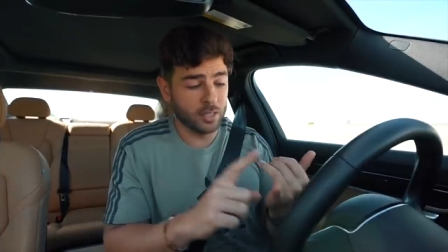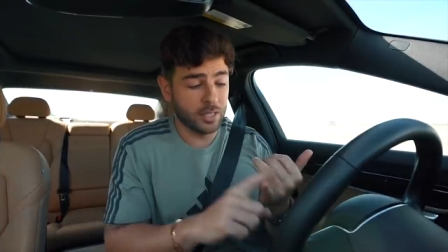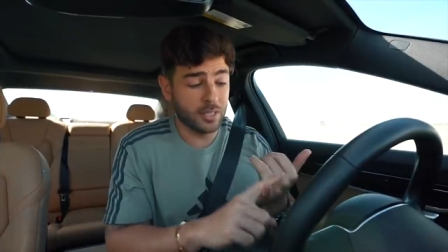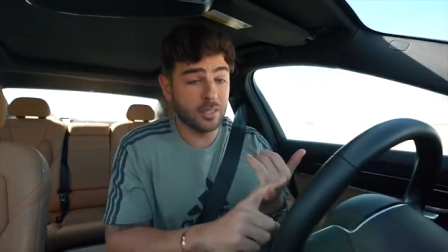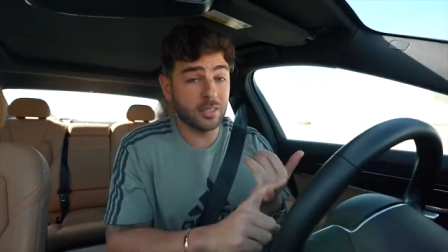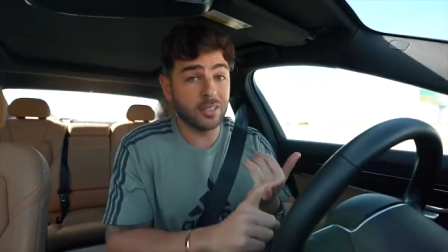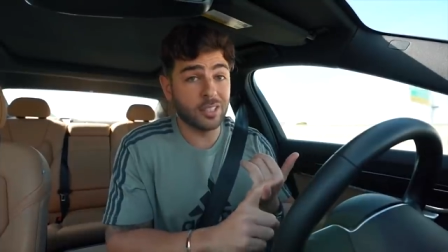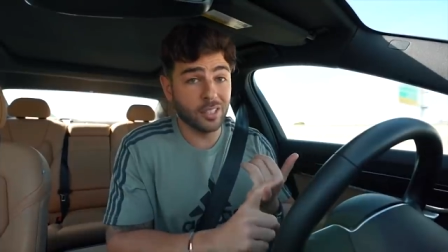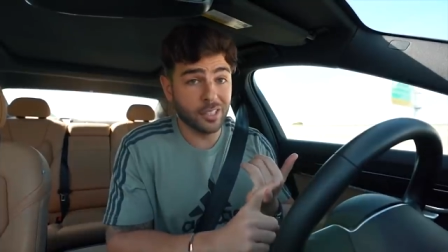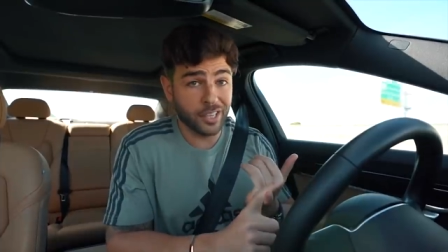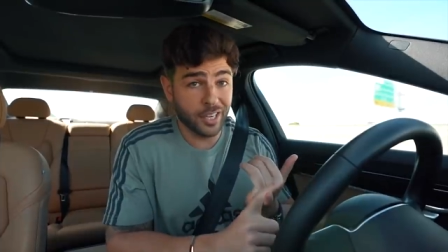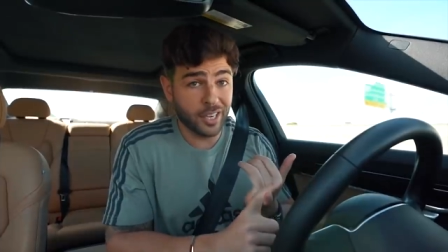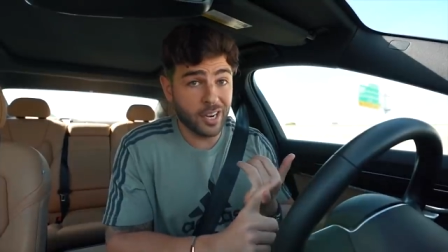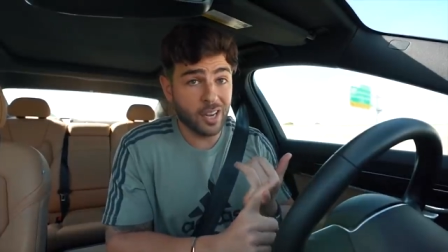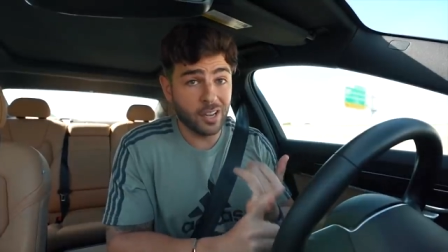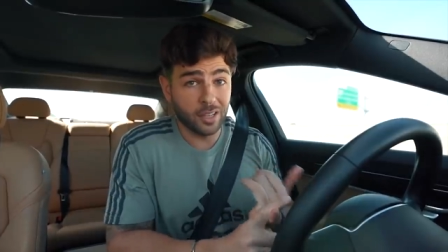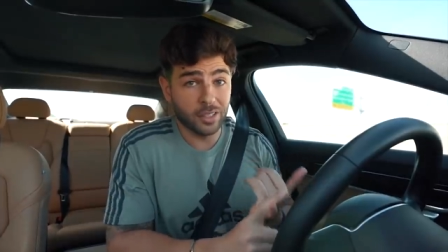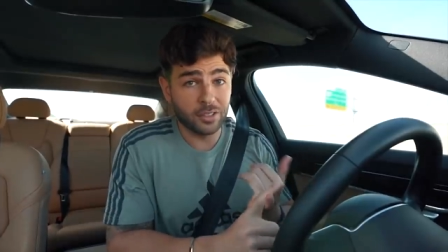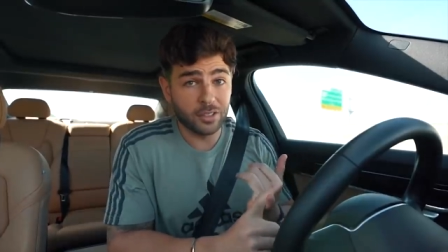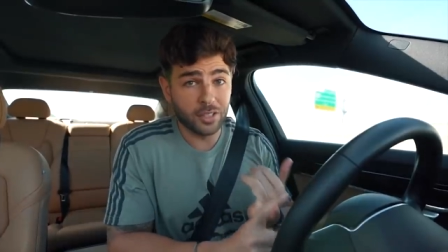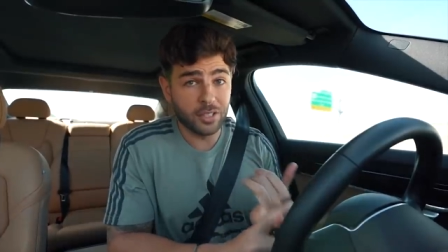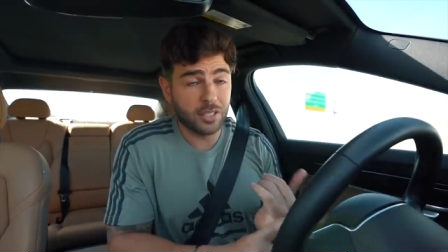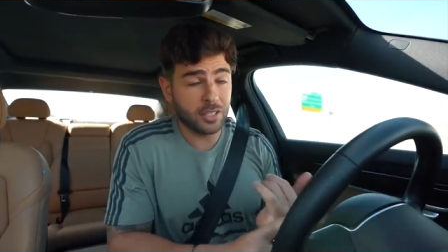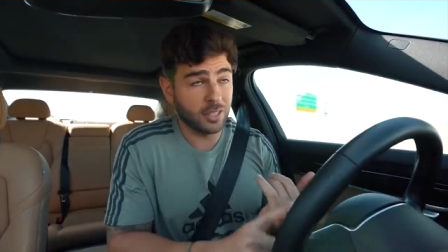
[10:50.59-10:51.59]
listen to your
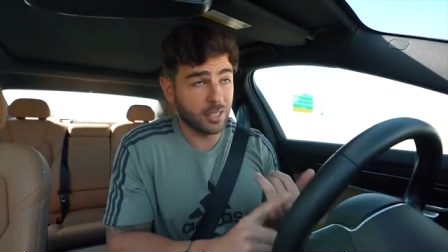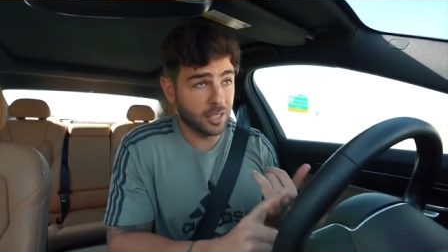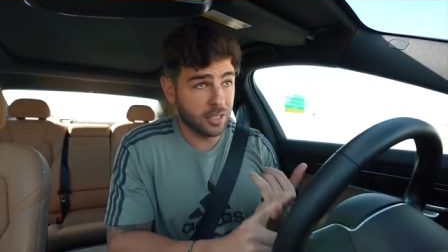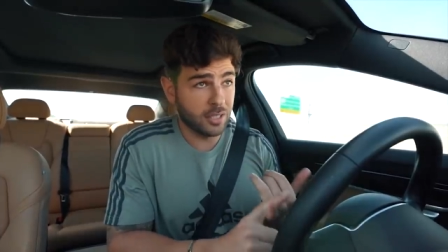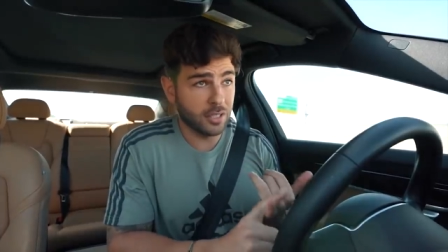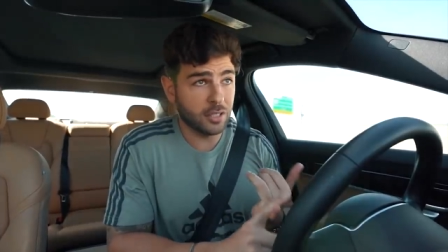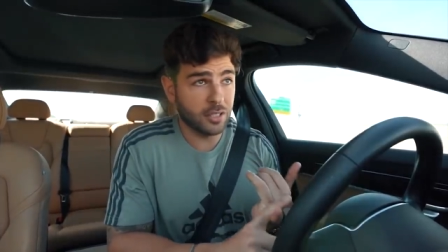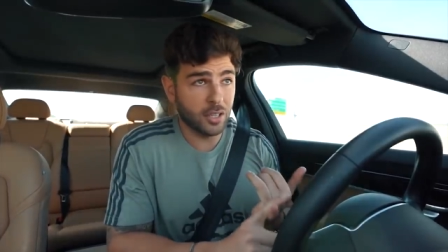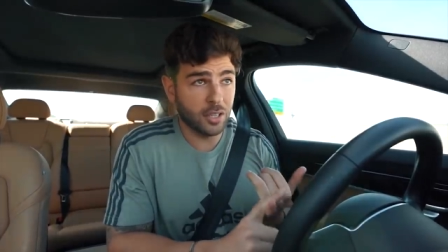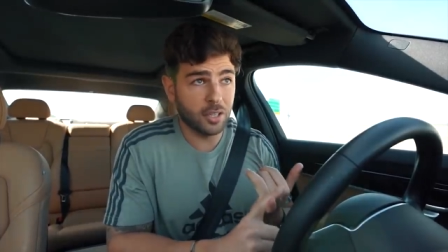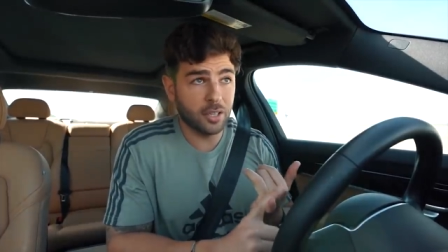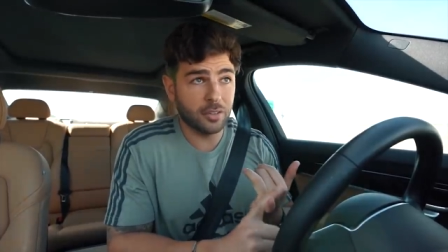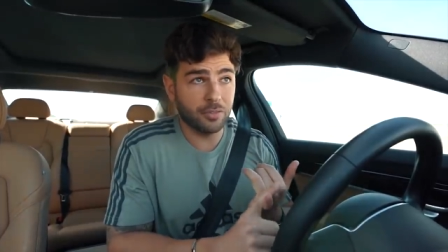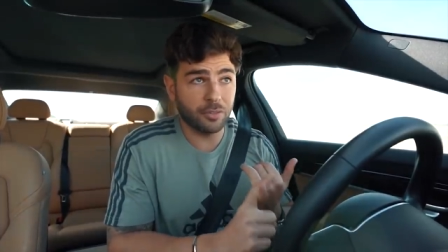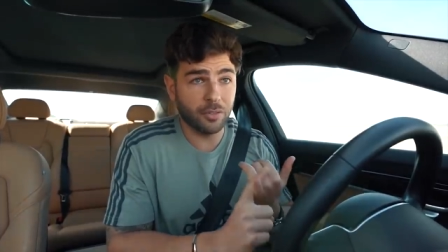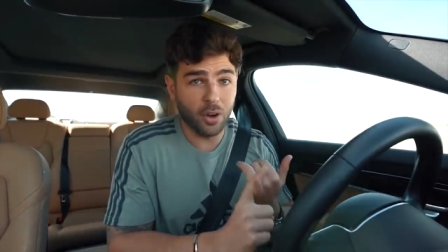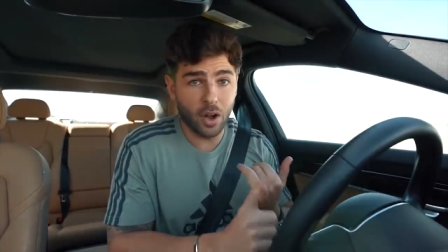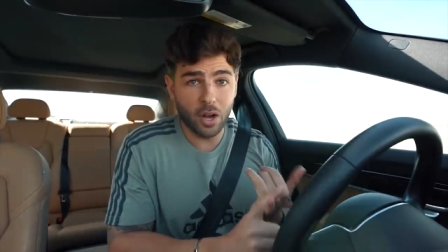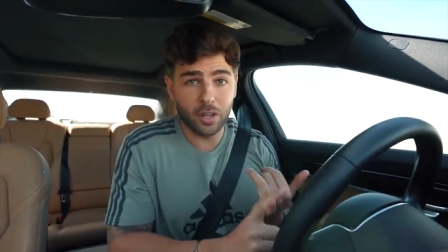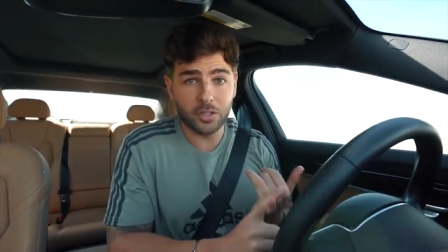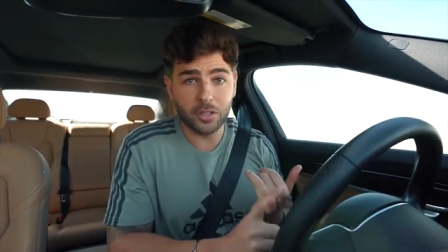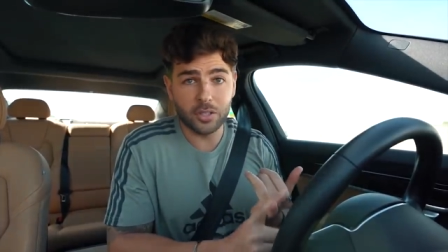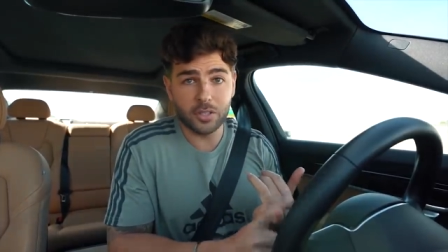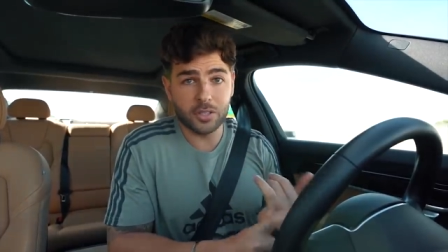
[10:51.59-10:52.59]
elders, listen to your
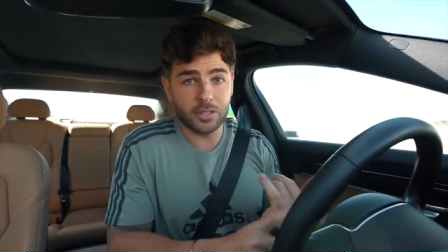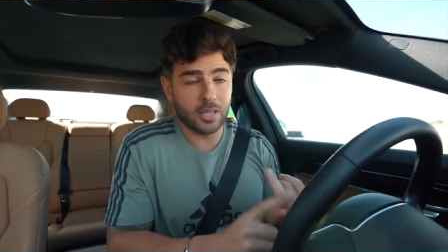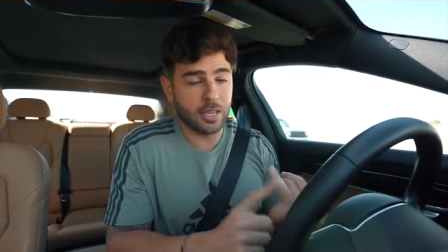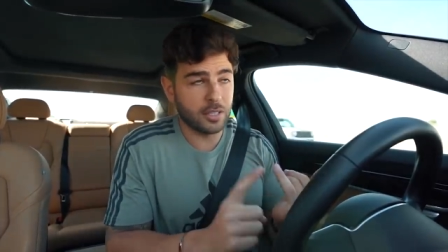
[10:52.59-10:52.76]
fathers